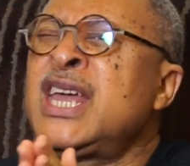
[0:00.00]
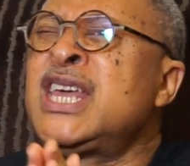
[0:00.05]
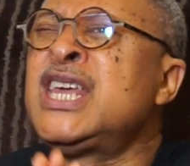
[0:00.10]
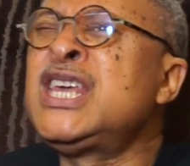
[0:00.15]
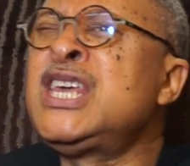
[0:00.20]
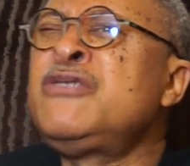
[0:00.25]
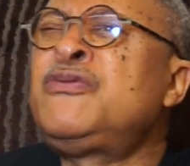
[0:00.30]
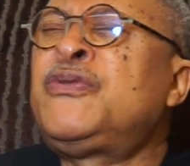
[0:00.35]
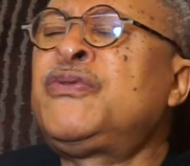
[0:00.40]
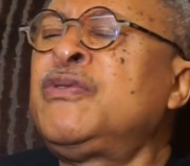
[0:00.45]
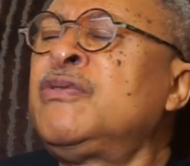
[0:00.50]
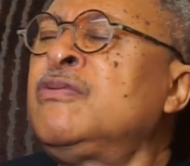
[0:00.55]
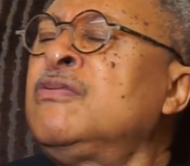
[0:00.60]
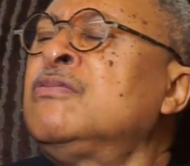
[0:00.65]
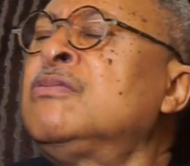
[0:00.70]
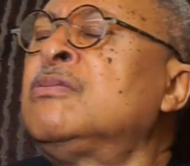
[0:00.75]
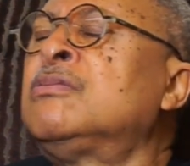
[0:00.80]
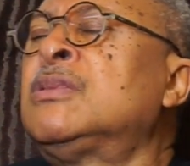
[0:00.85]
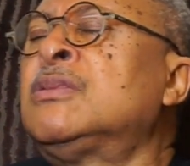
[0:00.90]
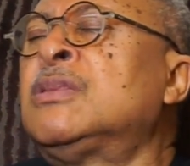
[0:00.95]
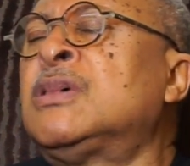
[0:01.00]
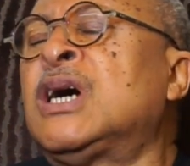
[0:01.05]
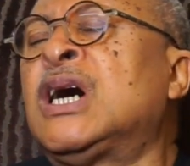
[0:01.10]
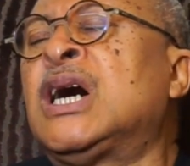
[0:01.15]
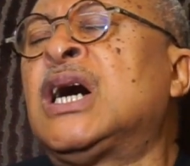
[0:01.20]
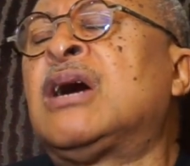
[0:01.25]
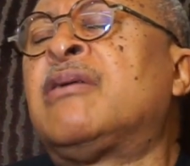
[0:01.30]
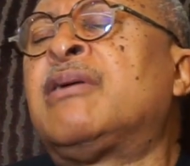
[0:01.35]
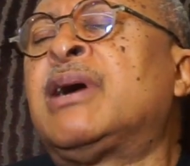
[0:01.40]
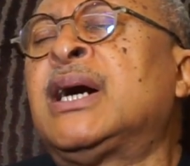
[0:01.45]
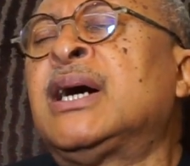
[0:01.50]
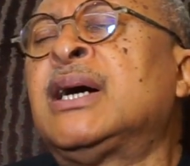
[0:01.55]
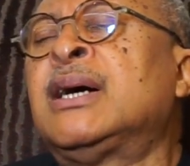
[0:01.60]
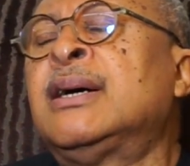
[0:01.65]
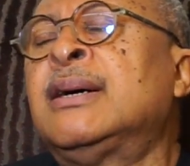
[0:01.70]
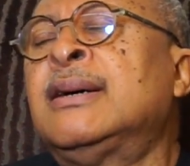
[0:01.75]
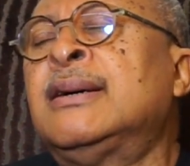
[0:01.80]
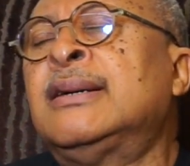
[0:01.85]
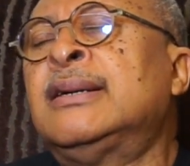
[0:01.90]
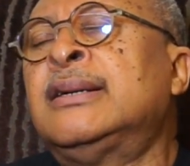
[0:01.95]
If our
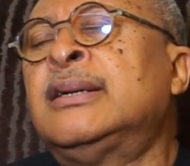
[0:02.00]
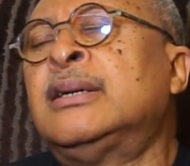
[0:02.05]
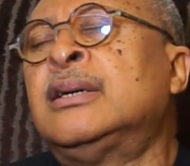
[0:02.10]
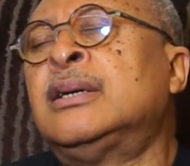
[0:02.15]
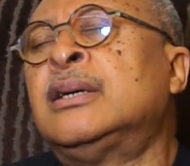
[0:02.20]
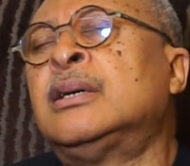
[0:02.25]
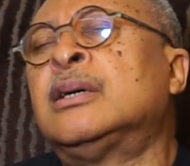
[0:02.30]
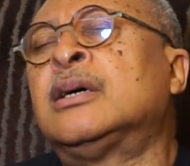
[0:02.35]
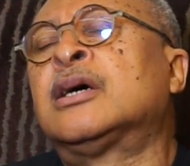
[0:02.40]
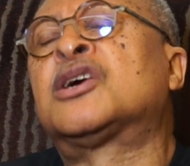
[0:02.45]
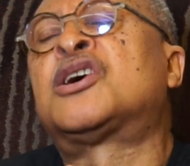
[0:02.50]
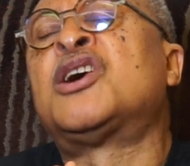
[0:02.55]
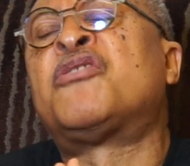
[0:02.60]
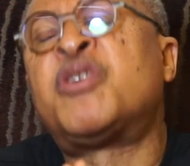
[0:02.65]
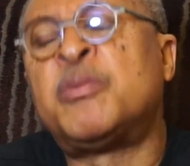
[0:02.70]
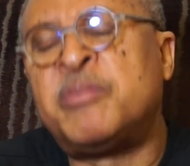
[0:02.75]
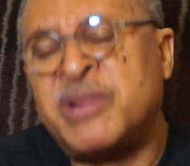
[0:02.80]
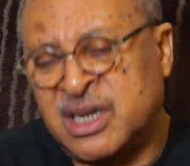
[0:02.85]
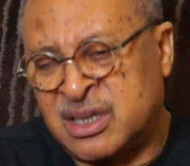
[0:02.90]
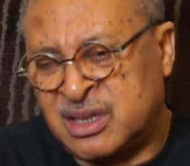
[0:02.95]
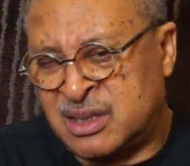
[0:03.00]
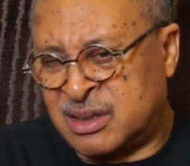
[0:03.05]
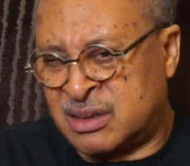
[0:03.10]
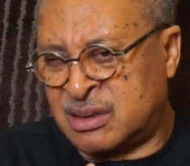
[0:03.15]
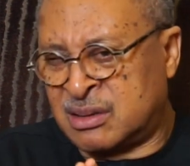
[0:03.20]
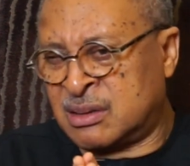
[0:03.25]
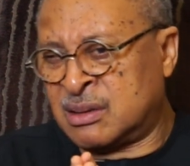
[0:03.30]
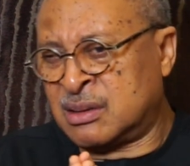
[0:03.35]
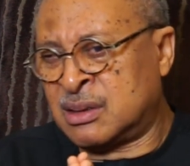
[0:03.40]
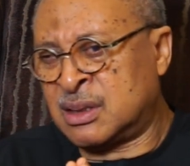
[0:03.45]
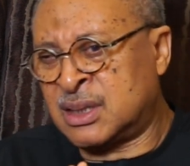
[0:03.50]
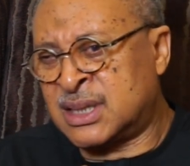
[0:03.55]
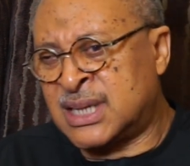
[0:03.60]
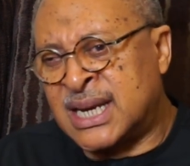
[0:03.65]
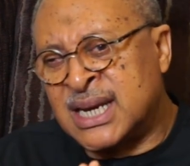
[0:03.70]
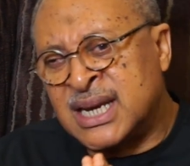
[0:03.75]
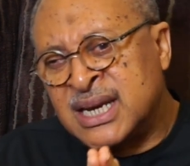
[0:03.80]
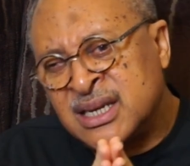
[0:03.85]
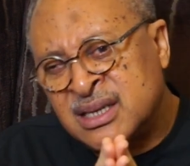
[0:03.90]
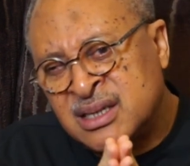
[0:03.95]
governments
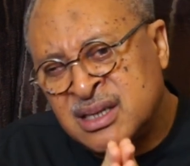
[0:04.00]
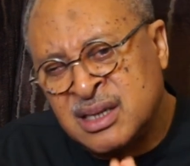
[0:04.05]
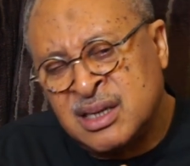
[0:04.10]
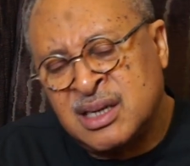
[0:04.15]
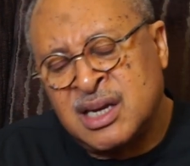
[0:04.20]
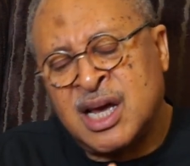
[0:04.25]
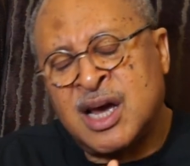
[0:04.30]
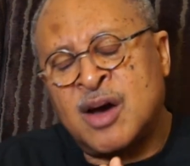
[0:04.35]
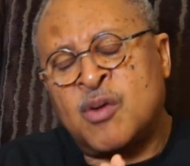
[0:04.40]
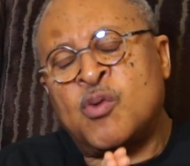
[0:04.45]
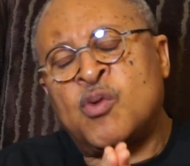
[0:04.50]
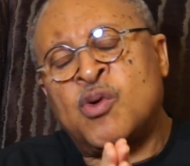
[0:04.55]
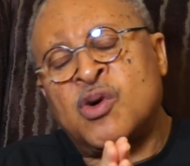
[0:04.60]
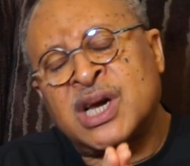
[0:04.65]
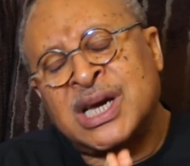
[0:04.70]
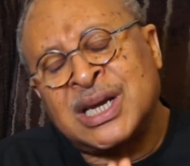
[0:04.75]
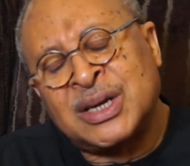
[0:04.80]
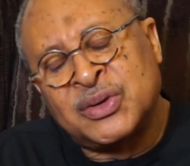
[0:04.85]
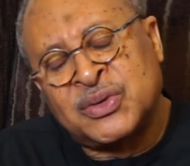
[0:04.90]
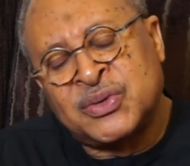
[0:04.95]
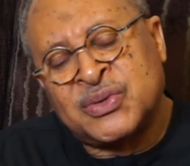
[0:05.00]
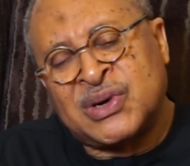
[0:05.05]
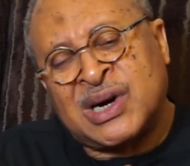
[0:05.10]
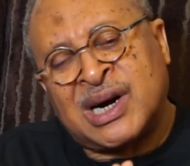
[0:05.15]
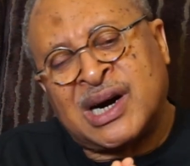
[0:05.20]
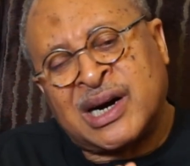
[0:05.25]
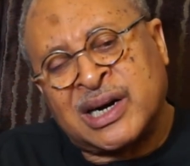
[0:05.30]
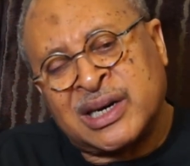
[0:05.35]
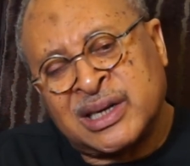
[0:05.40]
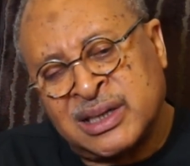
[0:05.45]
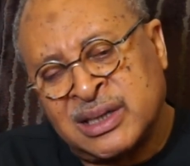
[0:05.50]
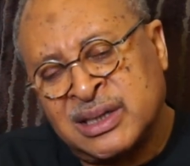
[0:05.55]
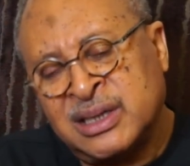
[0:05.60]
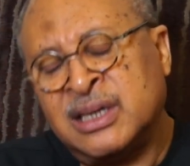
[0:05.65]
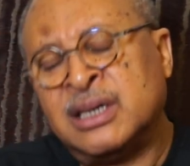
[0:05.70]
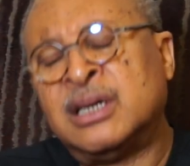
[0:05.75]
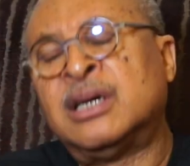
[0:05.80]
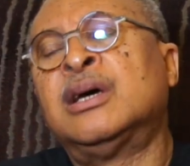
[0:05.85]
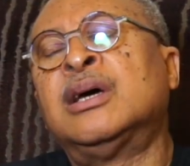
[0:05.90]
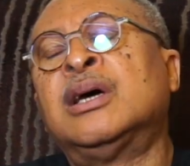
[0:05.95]
can listen and work a little hard,
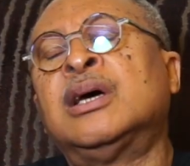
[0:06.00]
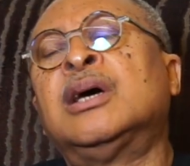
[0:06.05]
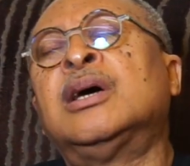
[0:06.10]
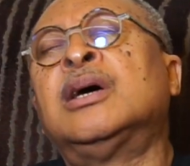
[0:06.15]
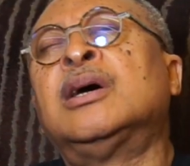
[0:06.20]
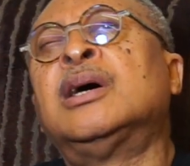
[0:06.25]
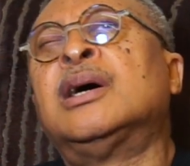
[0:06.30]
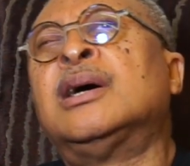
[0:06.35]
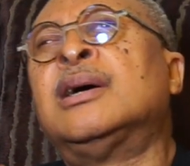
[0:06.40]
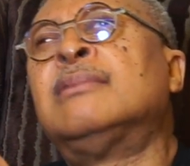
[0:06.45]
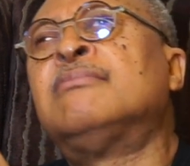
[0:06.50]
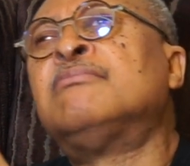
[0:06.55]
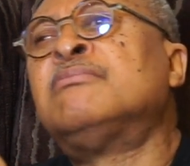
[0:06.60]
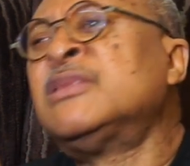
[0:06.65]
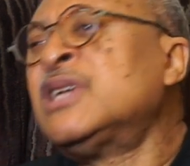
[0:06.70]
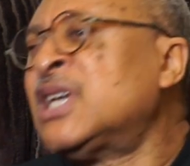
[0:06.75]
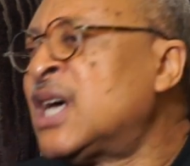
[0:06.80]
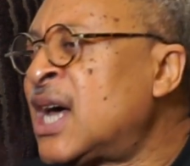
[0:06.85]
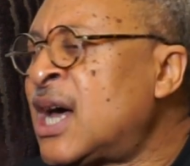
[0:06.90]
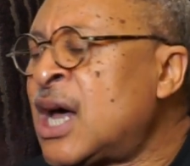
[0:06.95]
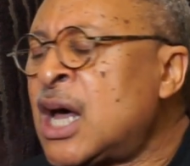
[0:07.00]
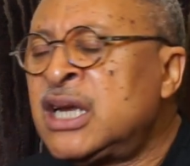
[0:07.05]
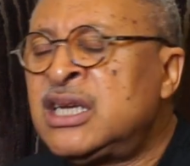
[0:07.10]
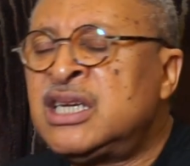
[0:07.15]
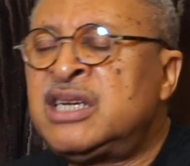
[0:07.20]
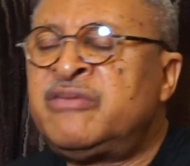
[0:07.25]
and the